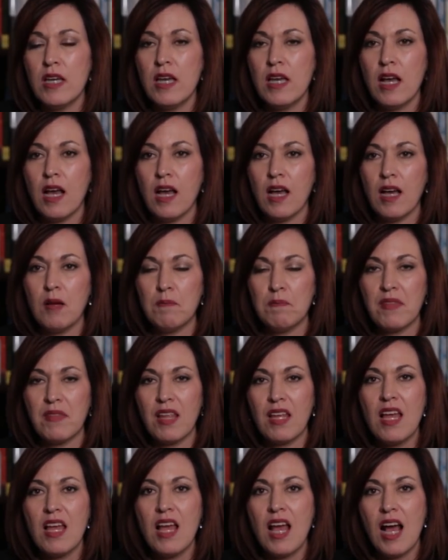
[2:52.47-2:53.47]
Um,
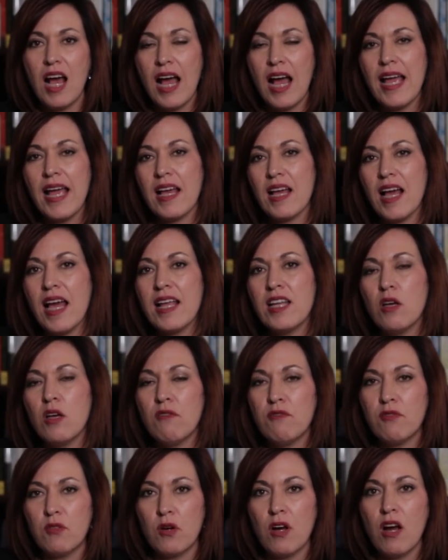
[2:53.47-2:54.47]
I, I know
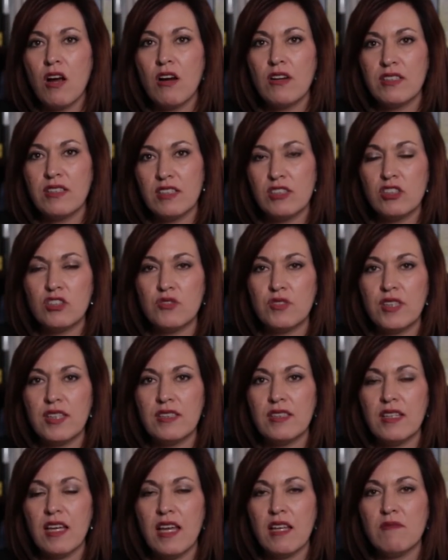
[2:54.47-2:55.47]
for our district
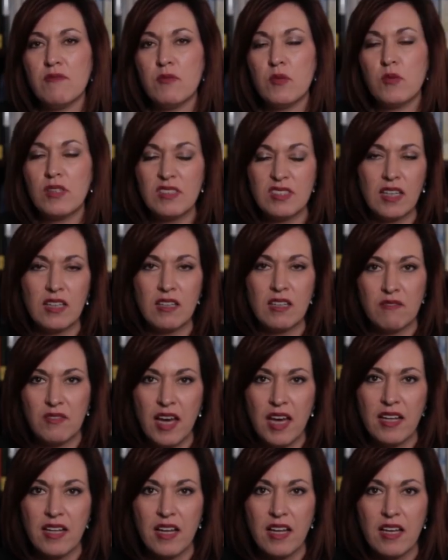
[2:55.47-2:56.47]
and for the state of
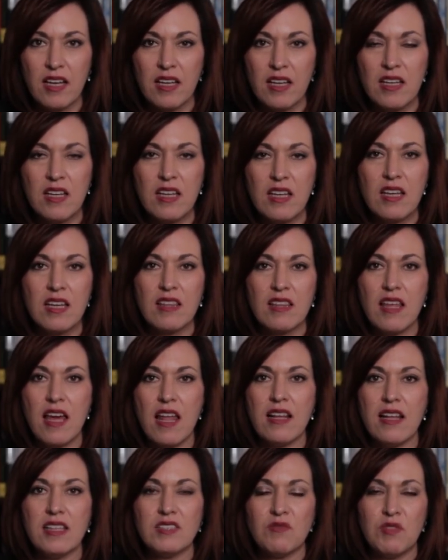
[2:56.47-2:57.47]
Nevada,
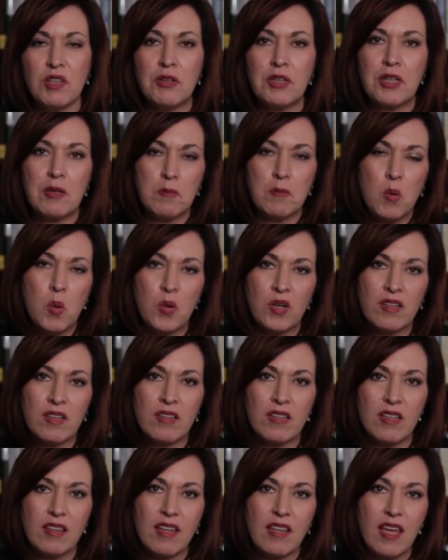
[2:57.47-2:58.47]
that it's very
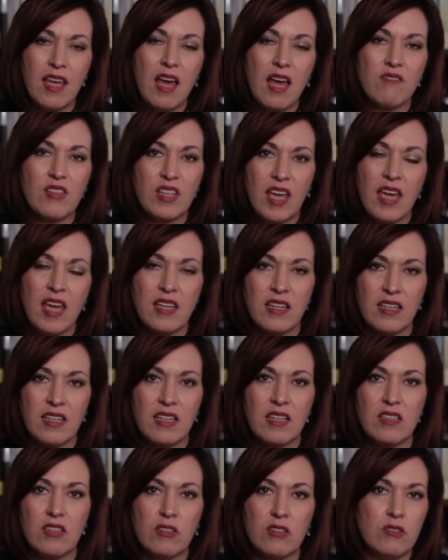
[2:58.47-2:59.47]
important that they have a
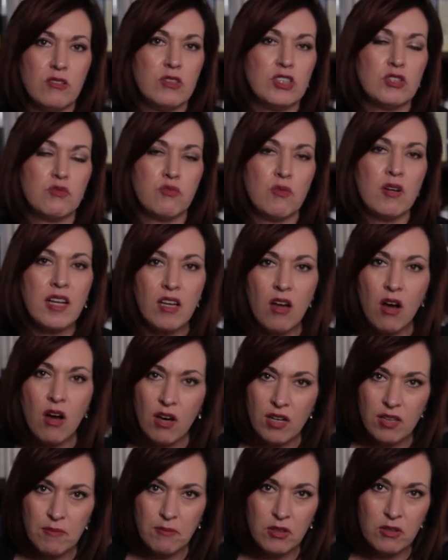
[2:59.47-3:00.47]
candidate who is running on
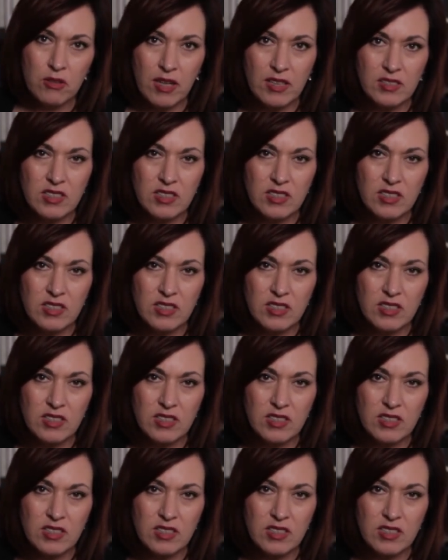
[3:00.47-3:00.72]
a progressive